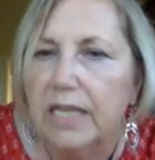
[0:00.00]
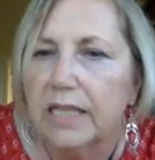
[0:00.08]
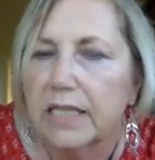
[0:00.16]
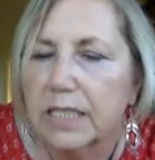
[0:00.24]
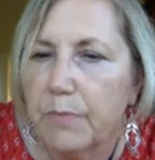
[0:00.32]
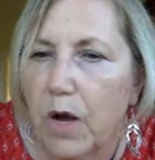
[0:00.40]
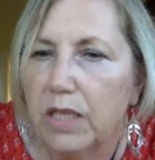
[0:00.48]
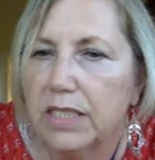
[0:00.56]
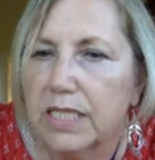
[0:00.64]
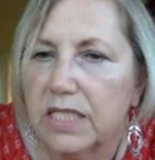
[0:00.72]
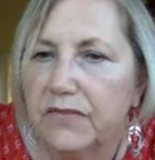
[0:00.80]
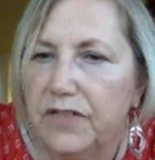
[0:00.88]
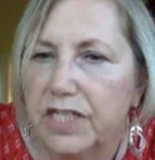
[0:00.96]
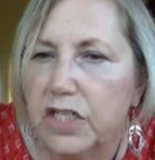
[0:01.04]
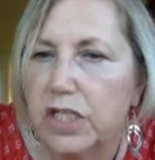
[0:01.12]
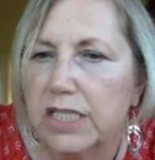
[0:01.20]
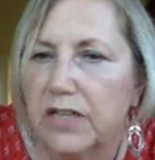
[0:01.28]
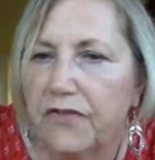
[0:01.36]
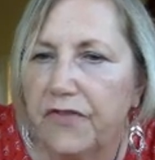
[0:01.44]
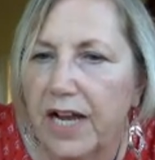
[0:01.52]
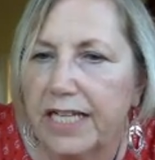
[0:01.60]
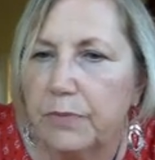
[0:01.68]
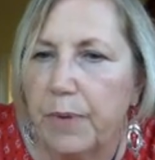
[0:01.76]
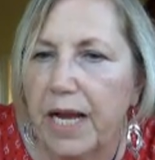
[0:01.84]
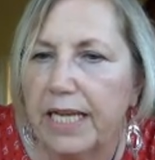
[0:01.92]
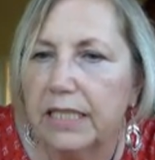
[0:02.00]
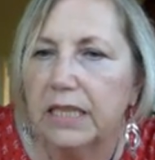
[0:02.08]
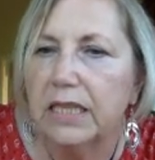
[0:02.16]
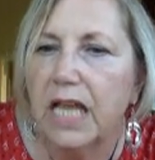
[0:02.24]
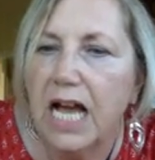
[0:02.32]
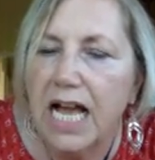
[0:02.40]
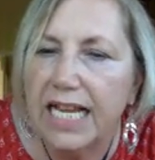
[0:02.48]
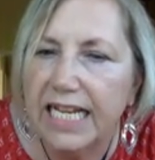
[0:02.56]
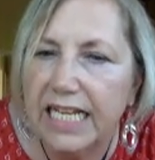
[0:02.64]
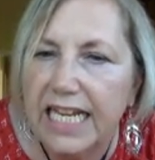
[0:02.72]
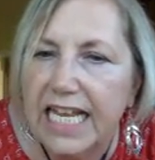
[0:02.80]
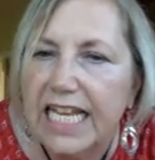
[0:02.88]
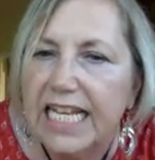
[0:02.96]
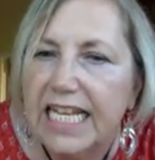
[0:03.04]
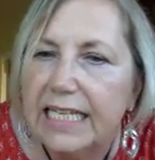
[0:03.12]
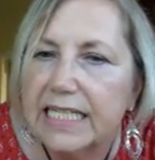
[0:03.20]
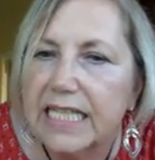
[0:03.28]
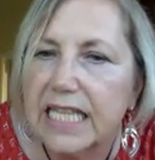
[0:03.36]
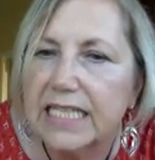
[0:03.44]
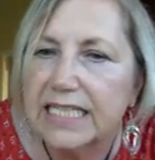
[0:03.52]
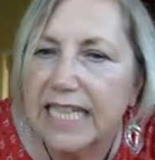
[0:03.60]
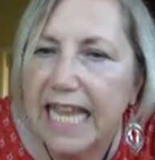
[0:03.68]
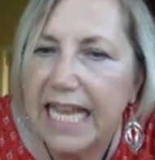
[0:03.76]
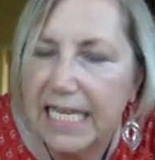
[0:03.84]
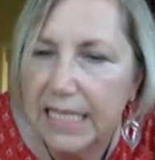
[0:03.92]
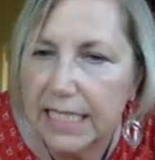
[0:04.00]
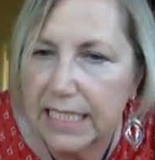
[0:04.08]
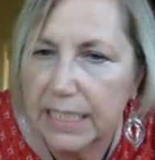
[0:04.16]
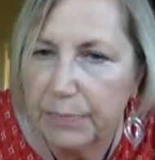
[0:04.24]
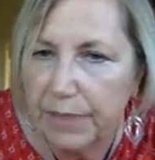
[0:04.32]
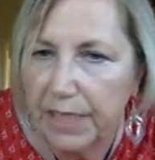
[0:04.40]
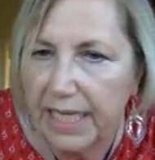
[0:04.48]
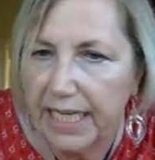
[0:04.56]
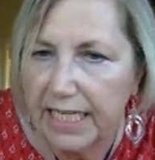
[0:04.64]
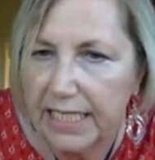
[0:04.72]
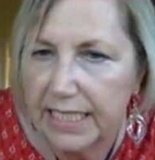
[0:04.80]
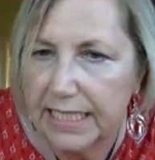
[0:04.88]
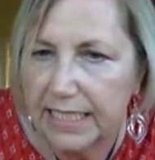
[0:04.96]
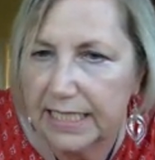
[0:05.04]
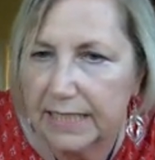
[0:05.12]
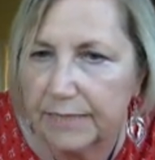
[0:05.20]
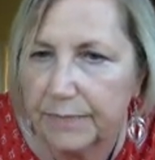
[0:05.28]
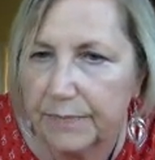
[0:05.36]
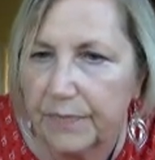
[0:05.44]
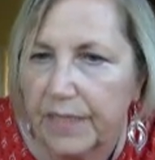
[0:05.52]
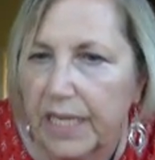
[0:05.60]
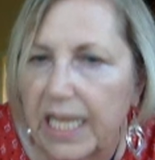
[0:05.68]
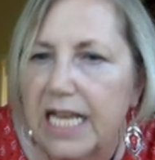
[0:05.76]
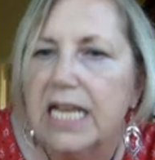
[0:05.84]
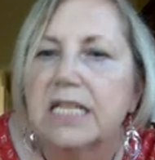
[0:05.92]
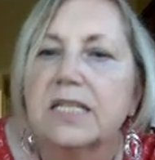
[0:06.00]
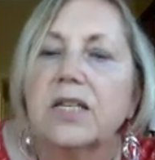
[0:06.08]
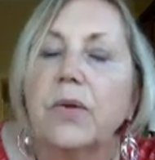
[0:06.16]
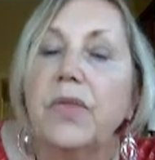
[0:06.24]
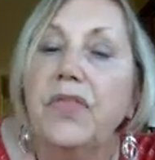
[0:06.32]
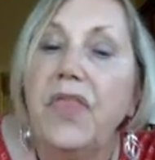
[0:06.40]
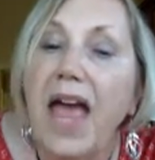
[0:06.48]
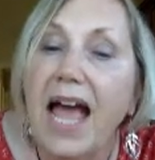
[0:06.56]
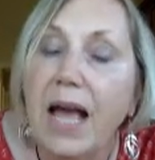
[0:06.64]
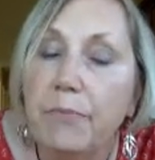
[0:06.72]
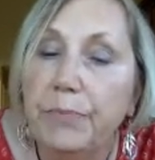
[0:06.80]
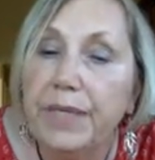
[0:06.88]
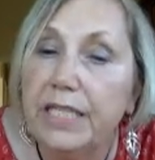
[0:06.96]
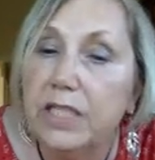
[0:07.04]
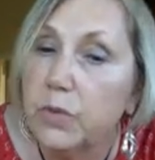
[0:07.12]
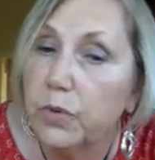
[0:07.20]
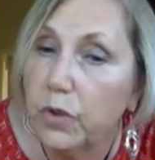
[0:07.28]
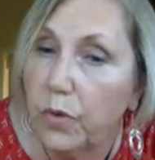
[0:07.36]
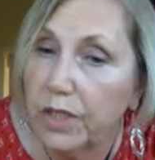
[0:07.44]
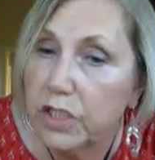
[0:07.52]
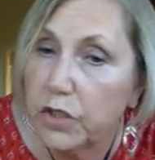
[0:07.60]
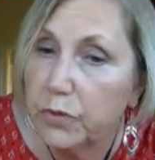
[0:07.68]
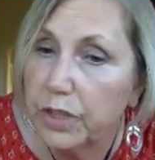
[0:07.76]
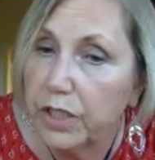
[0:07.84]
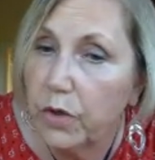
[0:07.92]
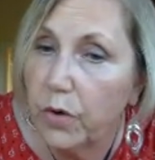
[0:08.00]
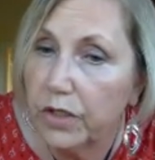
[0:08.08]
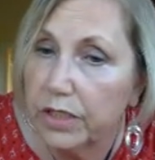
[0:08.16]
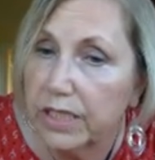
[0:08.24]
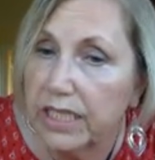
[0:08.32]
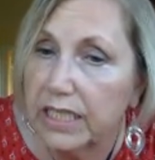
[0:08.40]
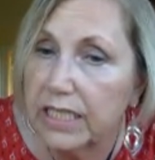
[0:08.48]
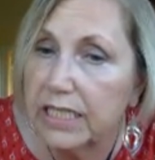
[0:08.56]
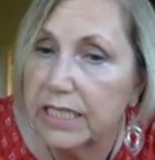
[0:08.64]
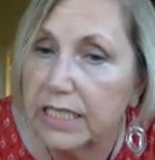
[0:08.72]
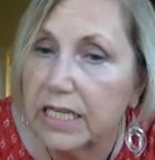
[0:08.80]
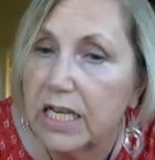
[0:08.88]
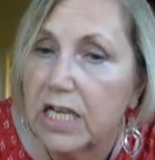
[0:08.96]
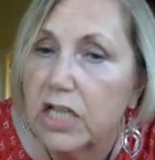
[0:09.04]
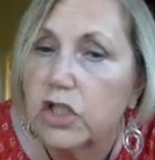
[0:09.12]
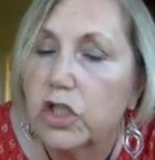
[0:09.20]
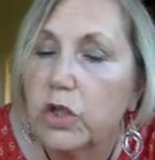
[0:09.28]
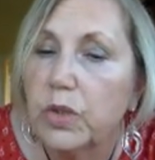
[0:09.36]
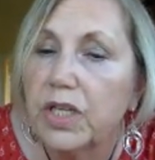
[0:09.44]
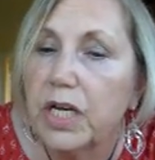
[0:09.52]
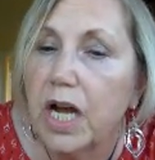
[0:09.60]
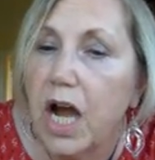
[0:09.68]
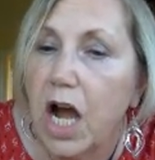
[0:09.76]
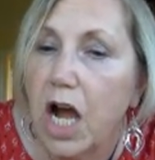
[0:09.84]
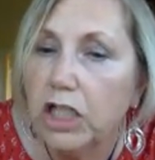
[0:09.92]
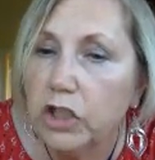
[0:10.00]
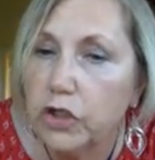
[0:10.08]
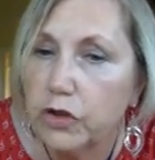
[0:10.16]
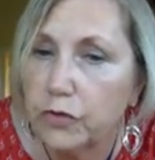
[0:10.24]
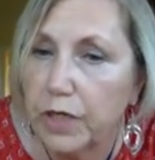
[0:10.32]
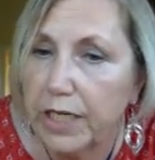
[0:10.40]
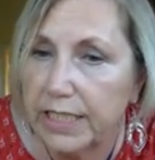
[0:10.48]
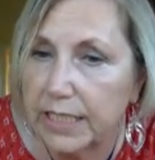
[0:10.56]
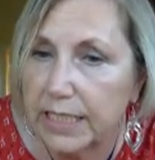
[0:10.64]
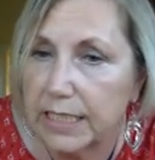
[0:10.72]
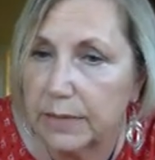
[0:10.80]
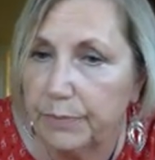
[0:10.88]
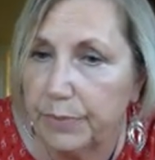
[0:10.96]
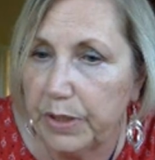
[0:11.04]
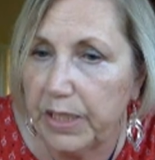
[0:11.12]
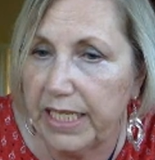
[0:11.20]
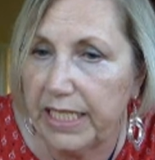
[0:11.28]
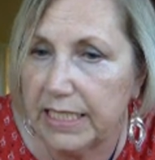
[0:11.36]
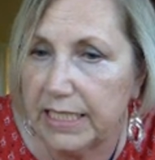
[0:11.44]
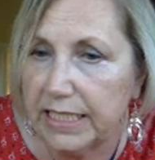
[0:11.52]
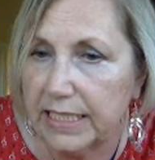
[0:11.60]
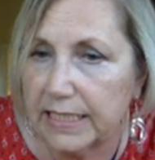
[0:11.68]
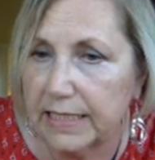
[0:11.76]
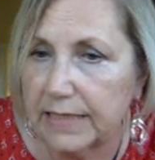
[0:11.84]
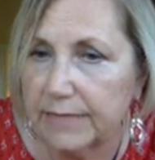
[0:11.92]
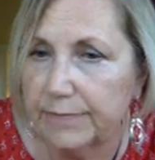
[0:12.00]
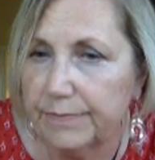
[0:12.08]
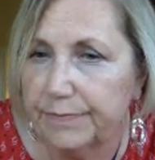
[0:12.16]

the smallest division defined by a line is the tenths place. So that means we're going to record these to the hundredths place.